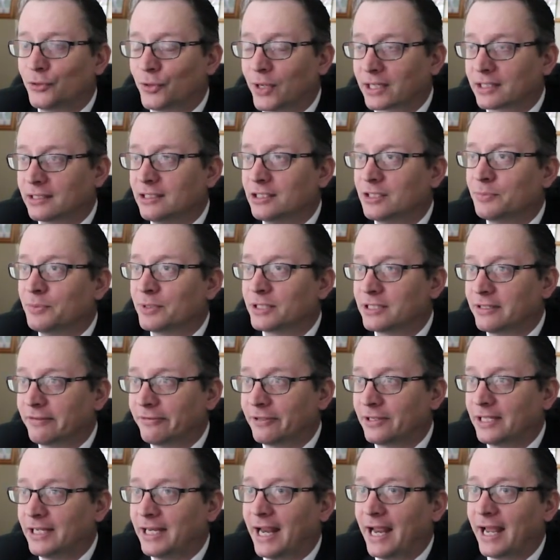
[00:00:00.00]
directed
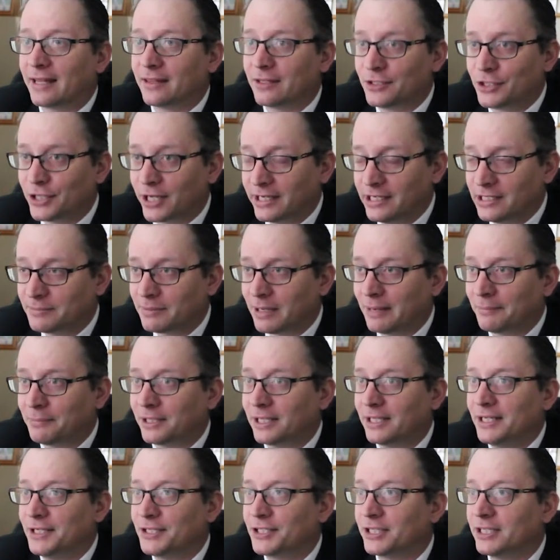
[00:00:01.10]
specifically at the Chinese
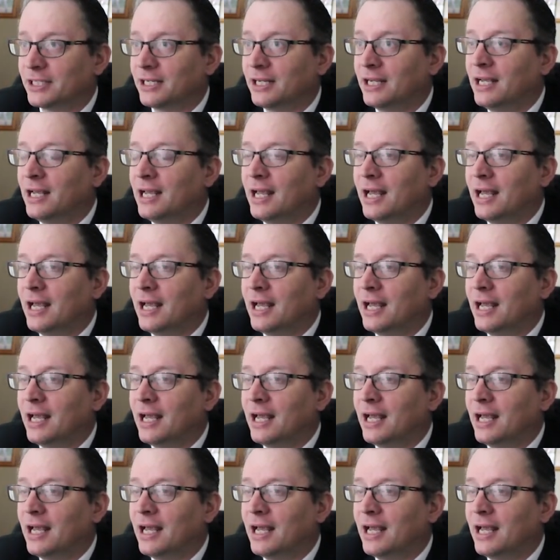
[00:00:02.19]
population,